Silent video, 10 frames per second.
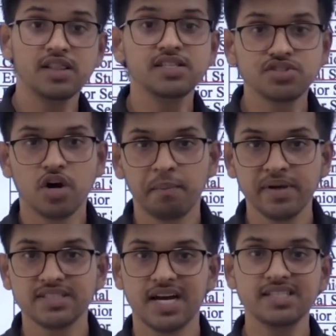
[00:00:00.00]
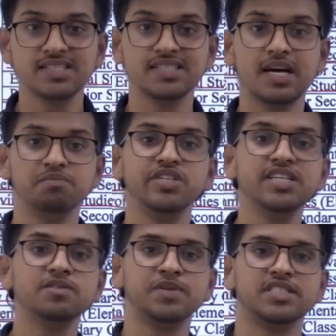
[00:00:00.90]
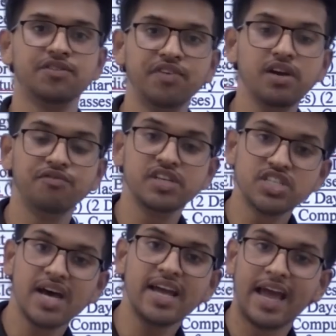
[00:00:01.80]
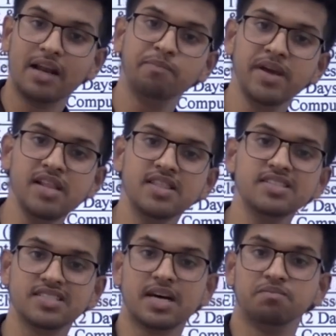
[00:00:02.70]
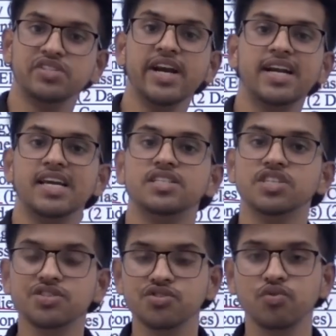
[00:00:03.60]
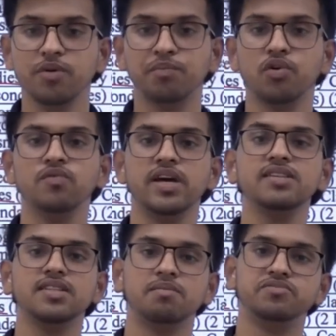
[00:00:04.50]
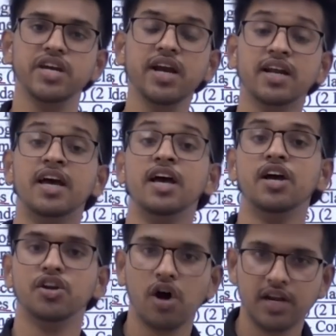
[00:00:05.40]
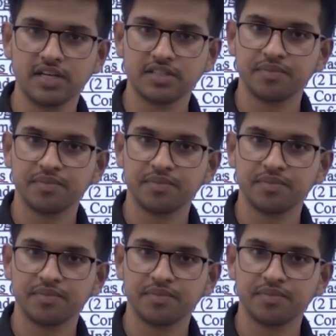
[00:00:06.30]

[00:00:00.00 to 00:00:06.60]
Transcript: topics are subject specific, which are helping the subject teachers to improve their subject knowledge.